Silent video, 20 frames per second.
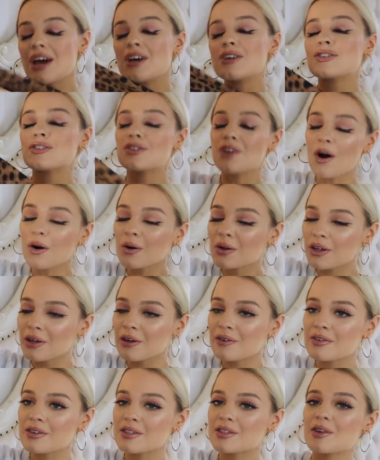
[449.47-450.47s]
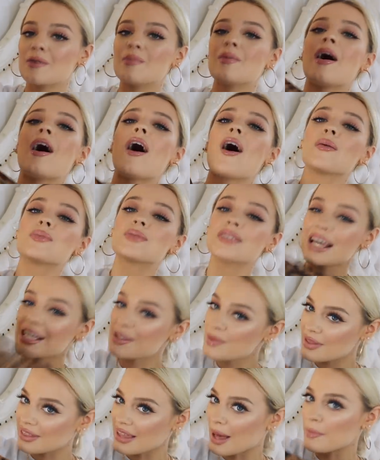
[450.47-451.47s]
So cute for summer,
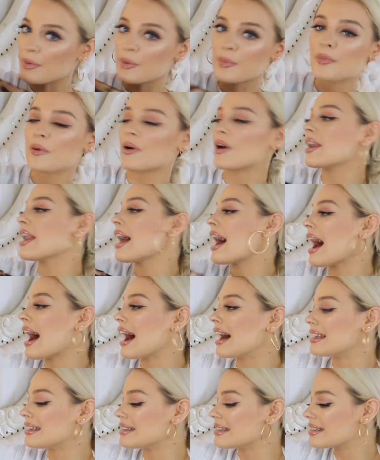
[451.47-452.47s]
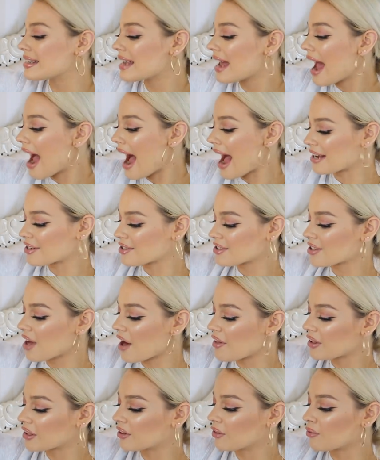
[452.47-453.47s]
obsessed with leopard print, and I just
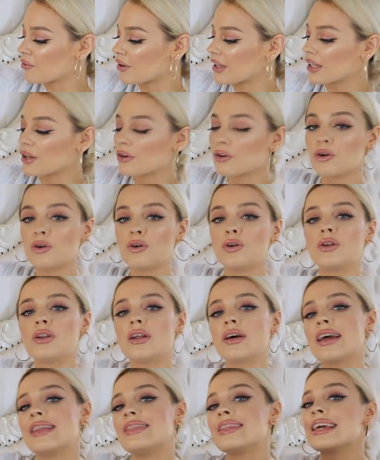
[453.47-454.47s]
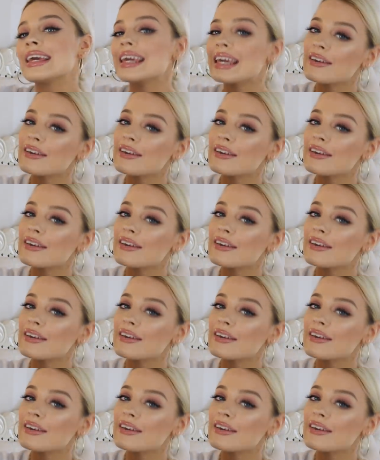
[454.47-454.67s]
thought they'd look really cool in the